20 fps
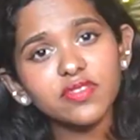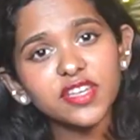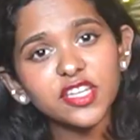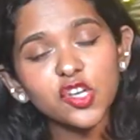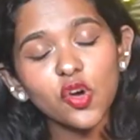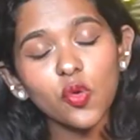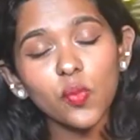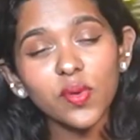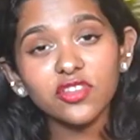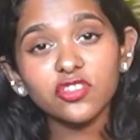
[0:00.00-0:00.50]

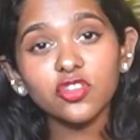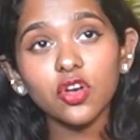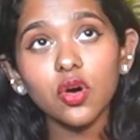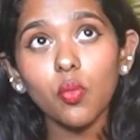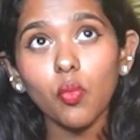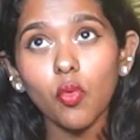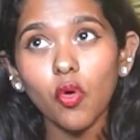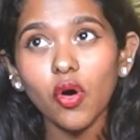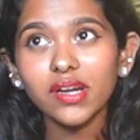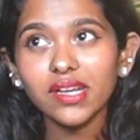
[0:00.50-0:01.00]
video, we saw
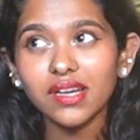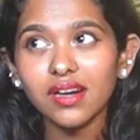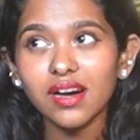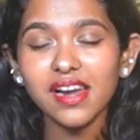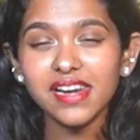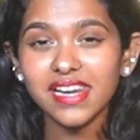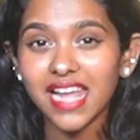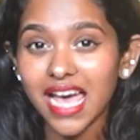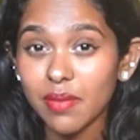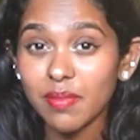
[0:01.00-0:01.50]
what
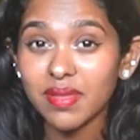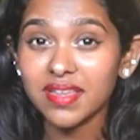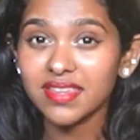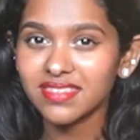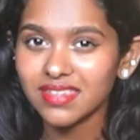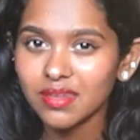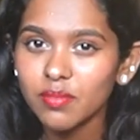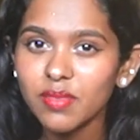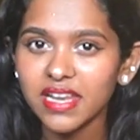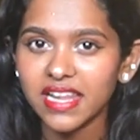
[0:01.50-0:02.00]
are diamond
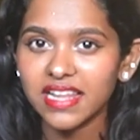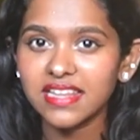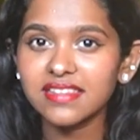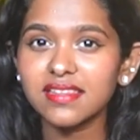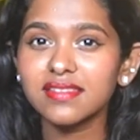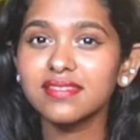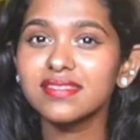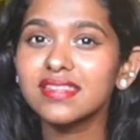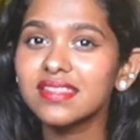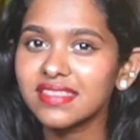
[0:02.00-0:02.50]
simulants
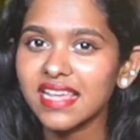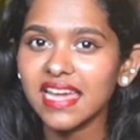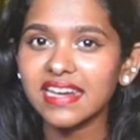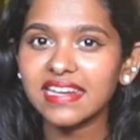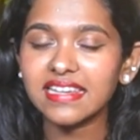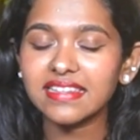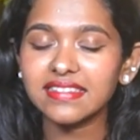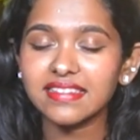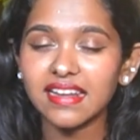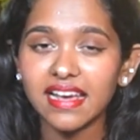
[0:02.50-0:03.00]
and
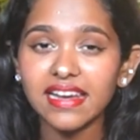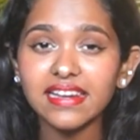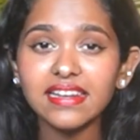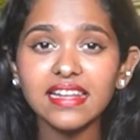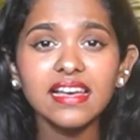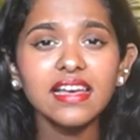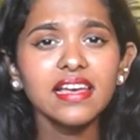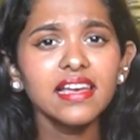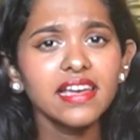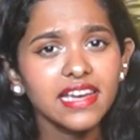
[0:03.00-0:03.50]
synthetics, right?
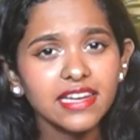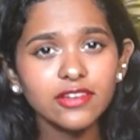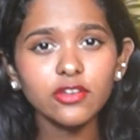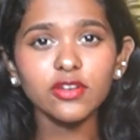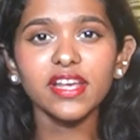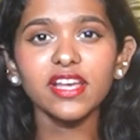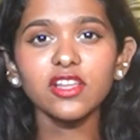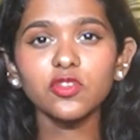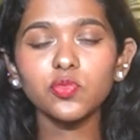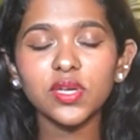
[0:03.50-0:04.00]
In
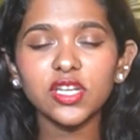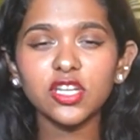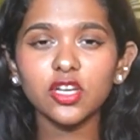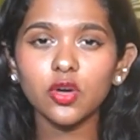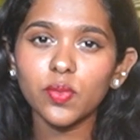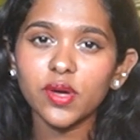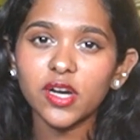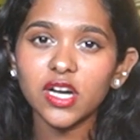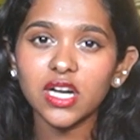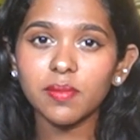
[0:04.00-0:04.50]
today's video,
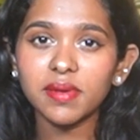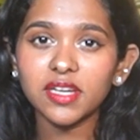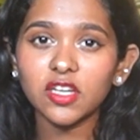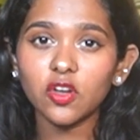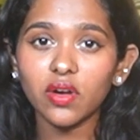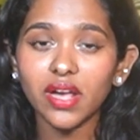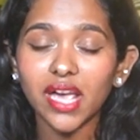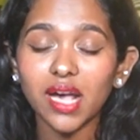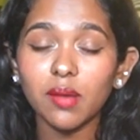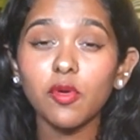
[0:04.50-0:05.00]
we're going to be
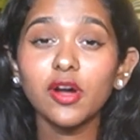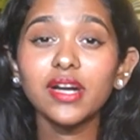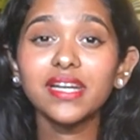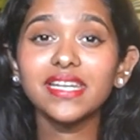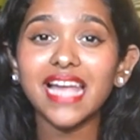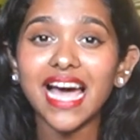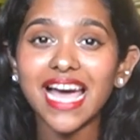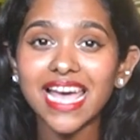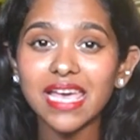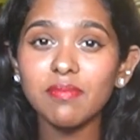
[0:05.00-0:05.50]
talking about
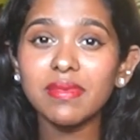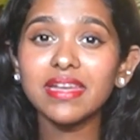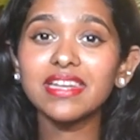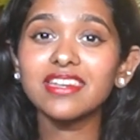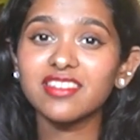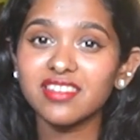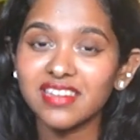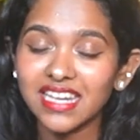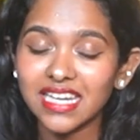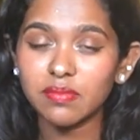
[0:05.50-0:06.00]
diamond
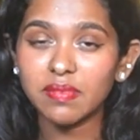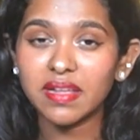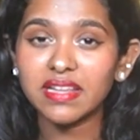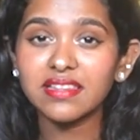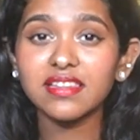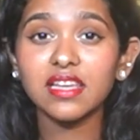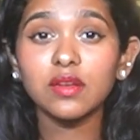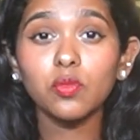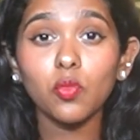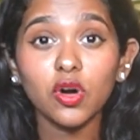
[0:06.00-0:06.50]
treatments
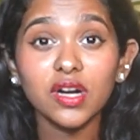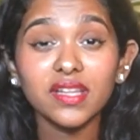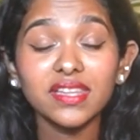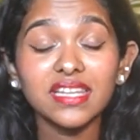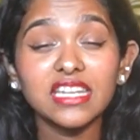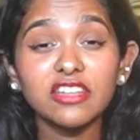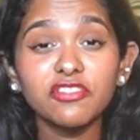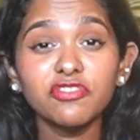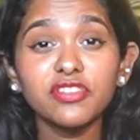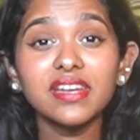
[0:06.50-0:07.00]
and what are the
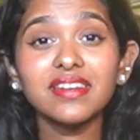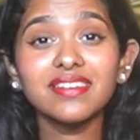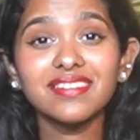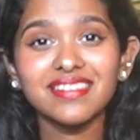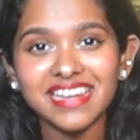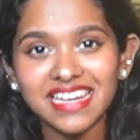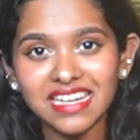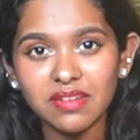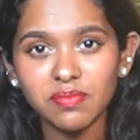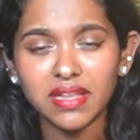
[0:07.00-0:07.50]
different
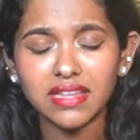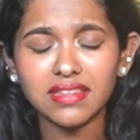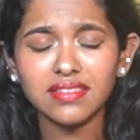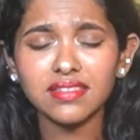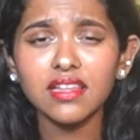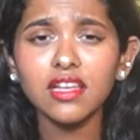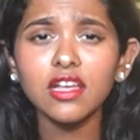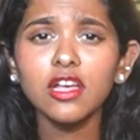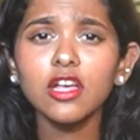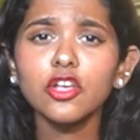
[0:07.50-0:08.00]
treatments.
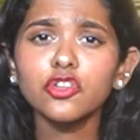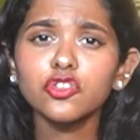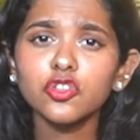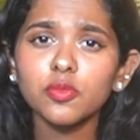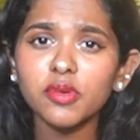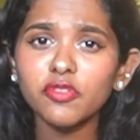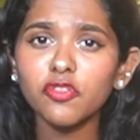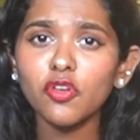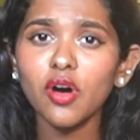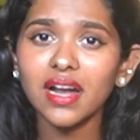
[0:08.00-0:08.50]
So
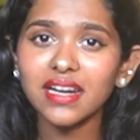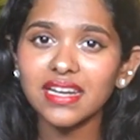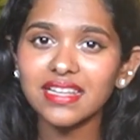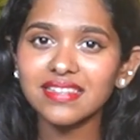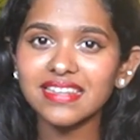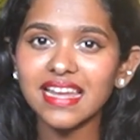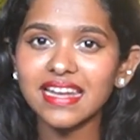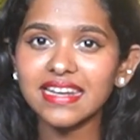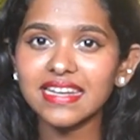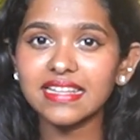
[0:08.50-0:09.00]
before
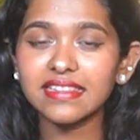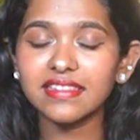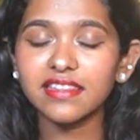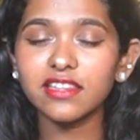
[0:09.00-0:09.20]
understanding